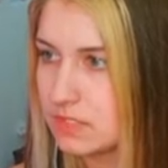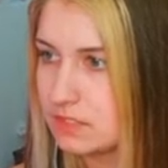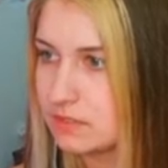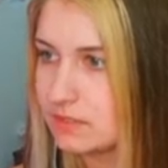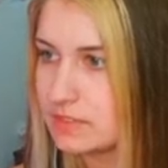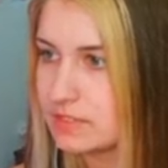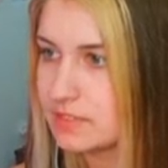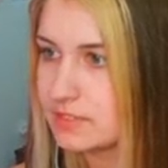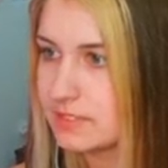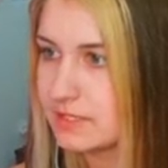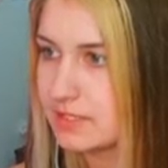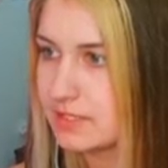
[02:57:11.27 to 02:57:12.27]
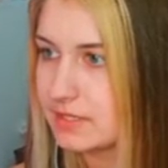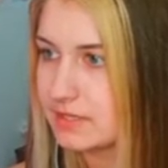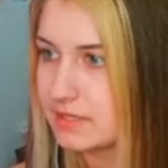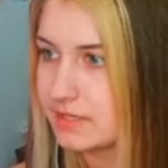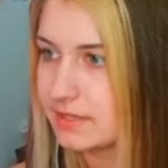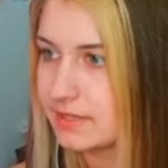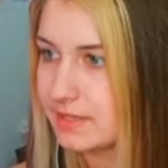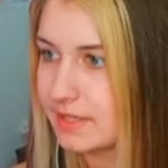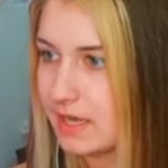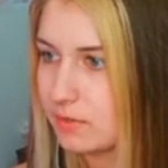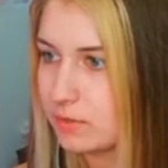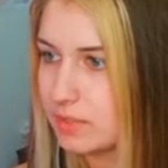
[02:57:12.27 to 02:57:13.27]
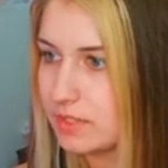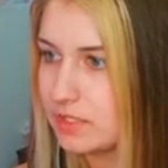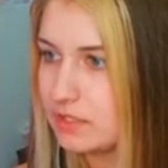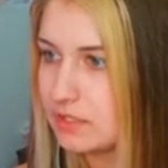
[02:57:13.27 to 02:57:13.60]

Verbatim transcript: There is that one.